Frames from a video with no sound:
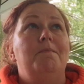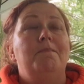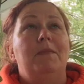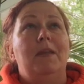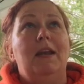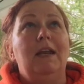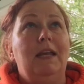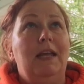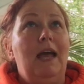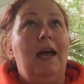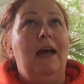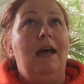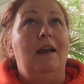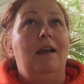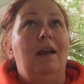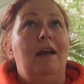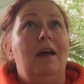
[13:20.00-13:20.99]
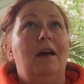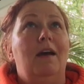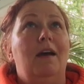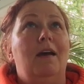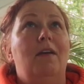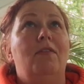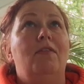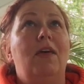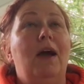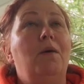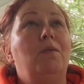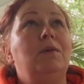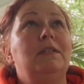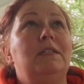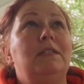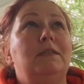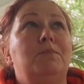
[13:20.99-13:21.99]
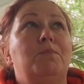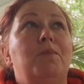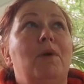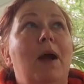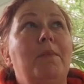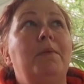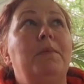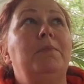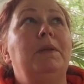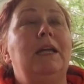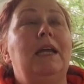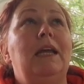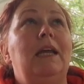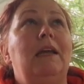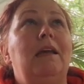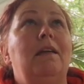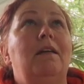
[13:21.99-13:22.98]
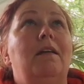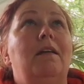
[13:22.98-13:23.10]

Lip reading: and again, that was probably,